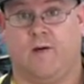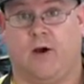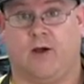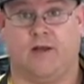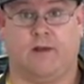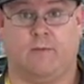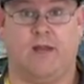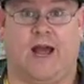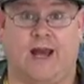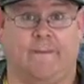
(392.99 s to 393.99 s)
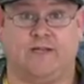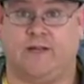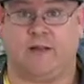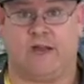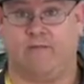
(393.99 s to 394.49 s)
90%
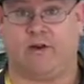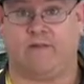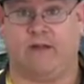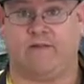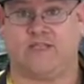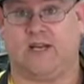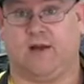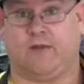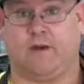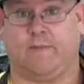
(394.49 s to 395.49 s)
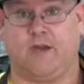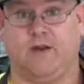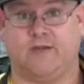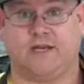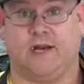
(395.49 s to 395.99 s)
of the team drivers that I've seen out there have been
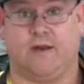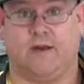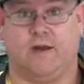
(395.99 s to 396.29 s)
using it.